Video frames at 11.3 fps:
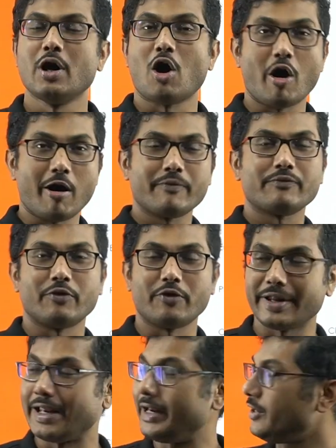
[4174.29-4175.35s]
opt for
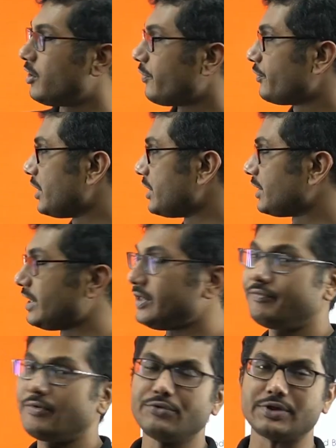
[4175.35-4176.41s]
any of this in
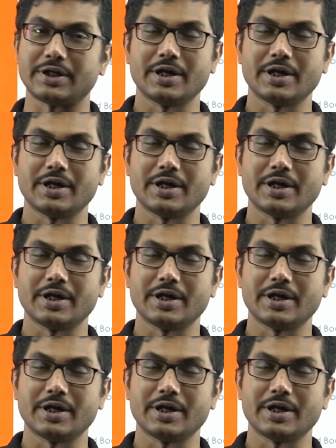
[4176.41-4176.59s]
future,